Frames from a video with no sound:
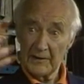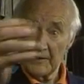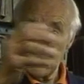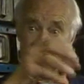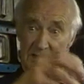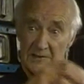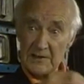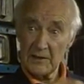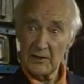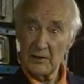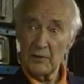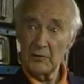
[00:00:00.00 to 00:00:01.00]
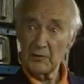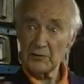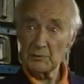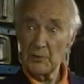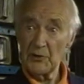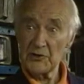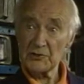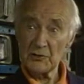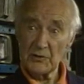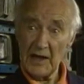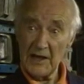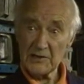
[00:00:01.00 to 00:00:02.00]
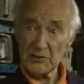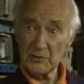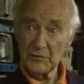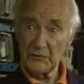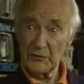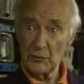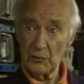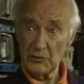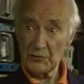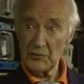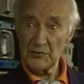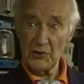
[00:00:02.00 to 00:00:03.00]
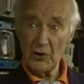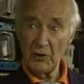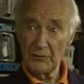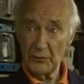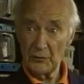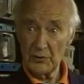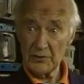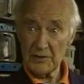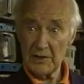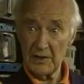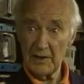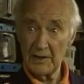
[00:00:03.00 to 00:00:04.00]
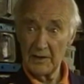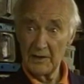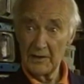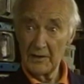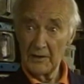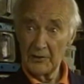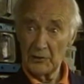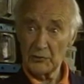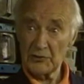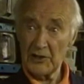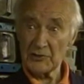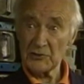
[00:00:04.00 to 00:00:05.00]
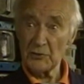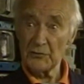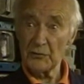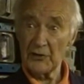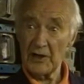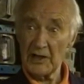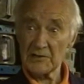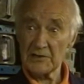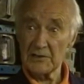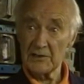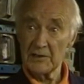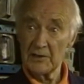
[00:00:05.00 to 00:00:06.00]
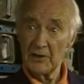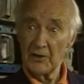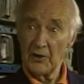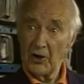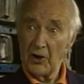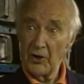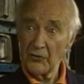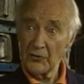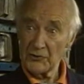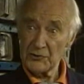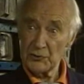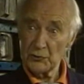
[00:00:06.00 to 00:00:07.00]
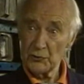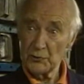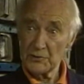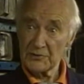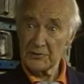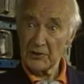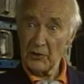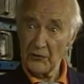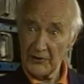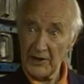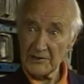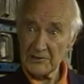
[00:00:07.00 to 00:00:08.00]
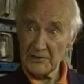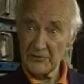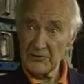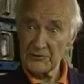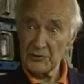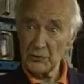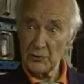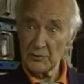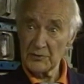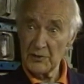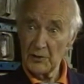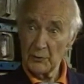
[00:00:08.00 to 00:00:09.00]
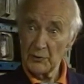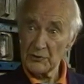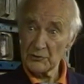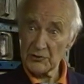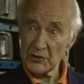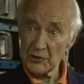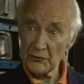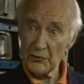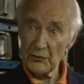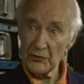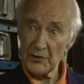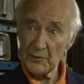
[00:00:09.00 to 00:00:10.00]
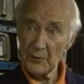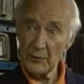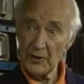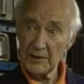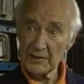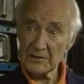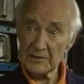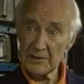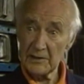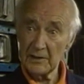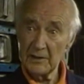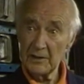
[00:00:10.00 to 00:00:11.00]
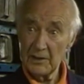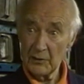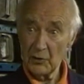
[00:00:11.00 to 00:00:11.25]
the gases that burning sul sulphur fuels, which all fuels are, yeah. you used to get sulphuric acid ah. on the tubes, condensing on the tubes, which used to corrode them away, you see.